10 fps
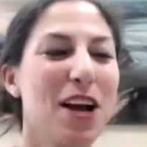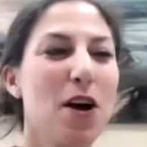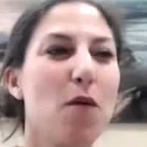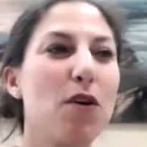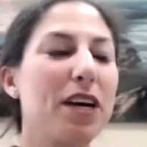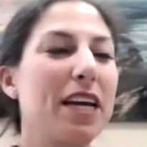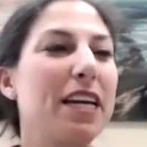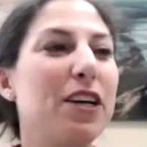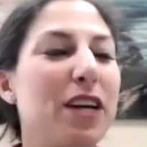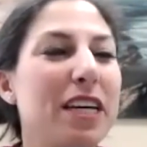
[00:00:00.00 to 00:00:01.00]
Well, you
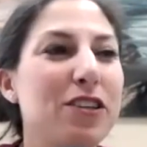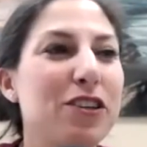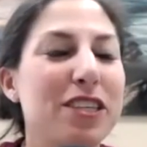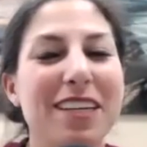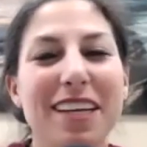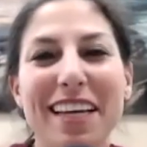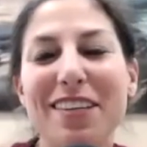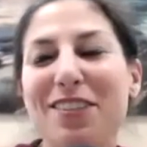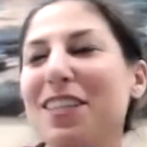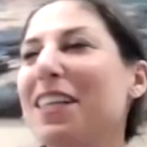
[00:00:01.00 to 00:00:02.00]
know, inter- right.
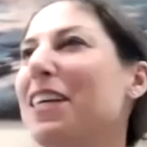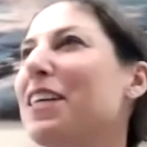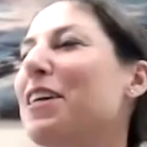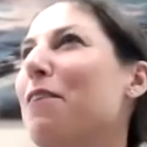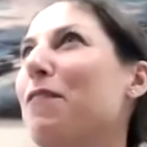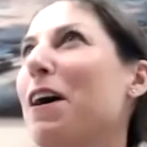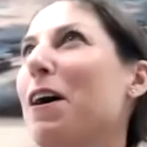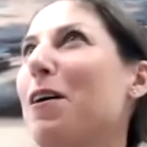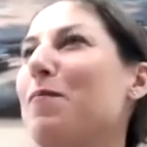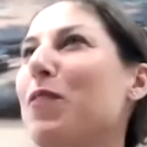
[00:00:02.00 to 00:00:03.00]
interestingly enough,
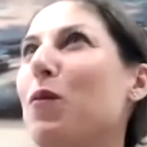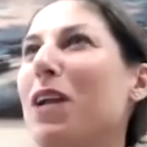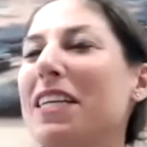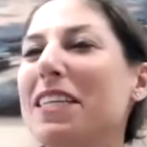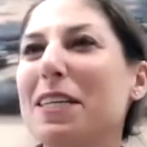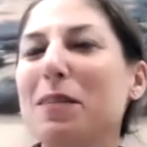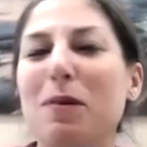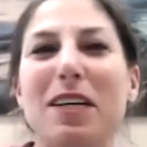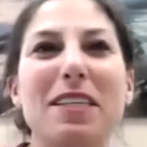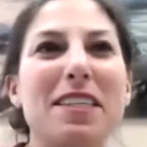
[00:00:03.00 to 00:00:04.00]
um, when I did
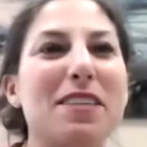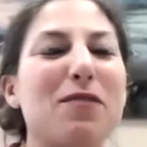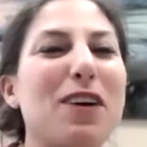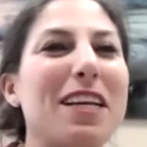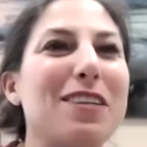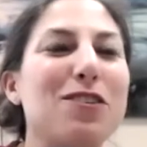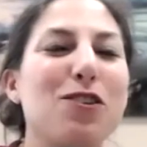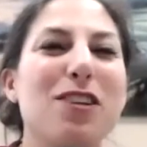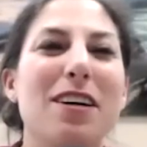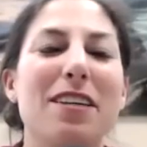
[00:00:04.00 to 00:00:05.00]
experience this
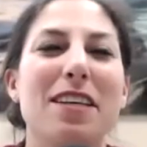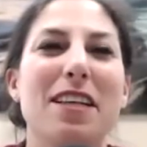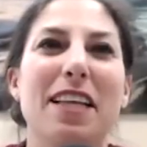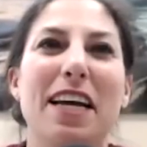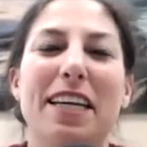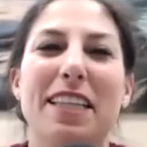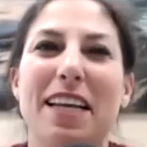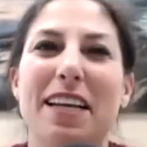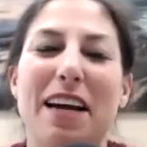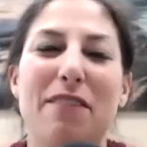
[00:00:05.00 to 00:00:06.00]
financial loss, like
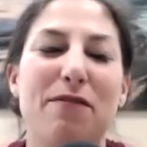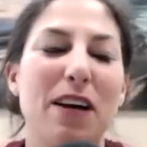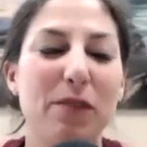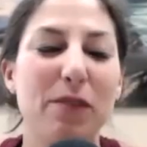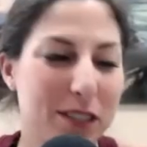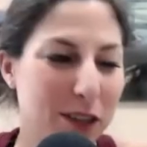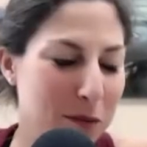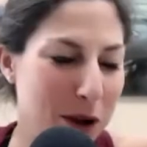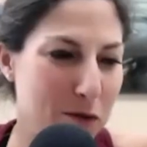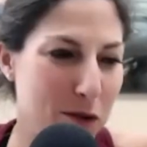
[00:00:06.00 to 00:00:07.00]
that I felt was totally
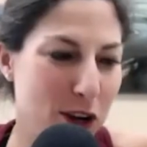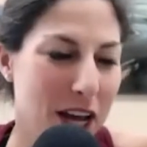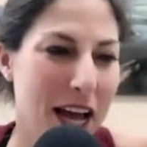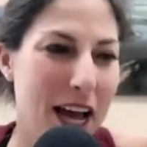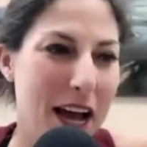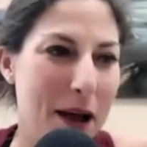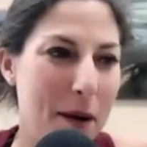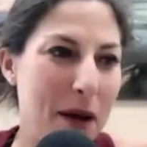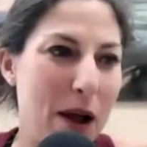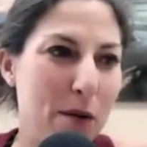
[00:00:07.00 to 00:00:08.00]
my fault.
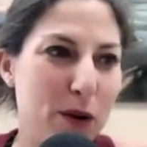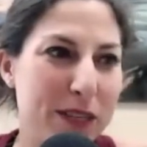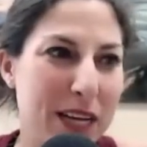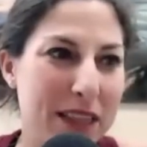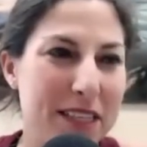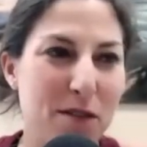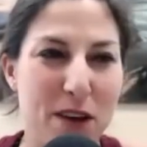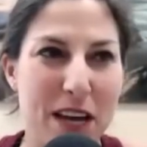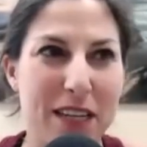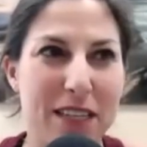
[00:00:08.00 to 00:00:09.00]
Uh, I was at this
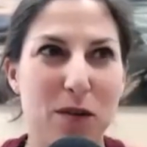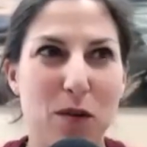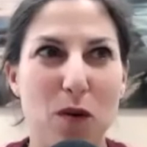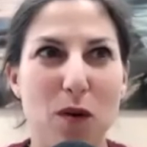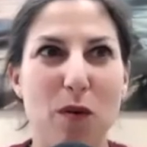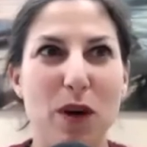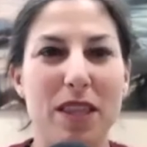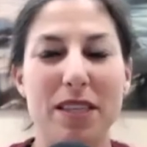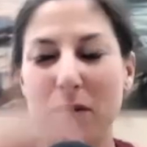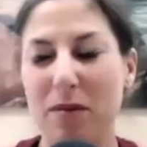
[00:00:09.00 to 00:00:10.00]
event with
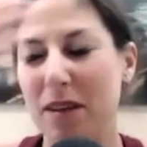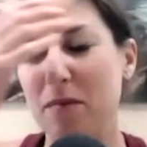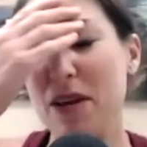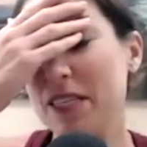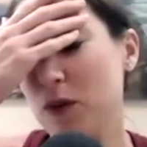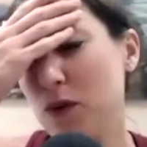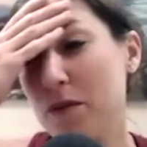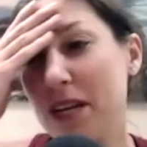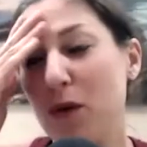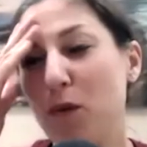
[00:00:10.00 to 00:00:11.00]
some amazing
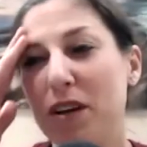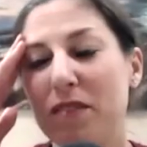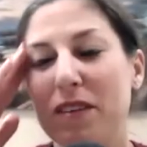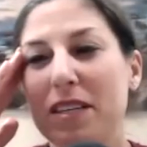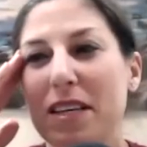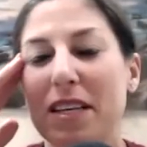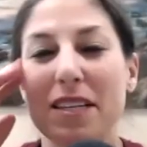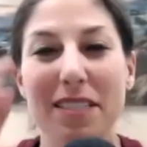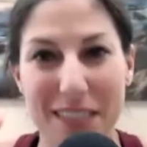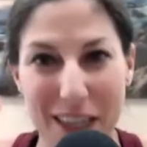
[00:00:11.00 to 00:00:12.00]
women, and one of these
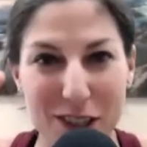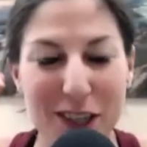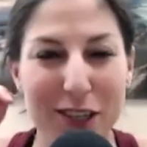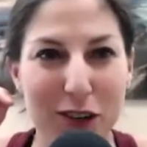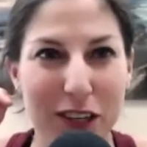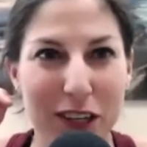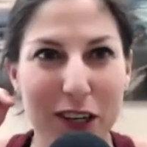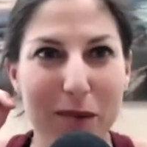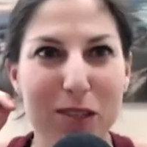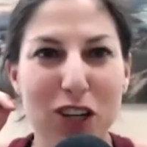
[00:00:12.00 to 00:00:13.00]
ladies is actually Australian. Her
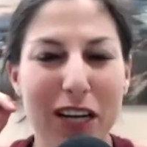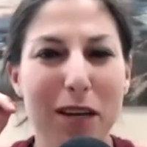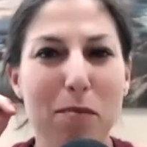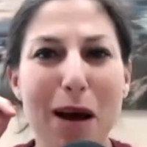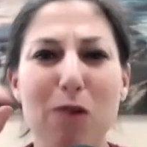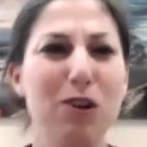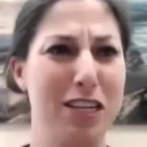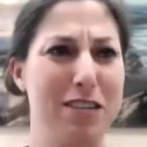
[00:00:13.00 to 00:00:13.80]
name's Jackie Bowker.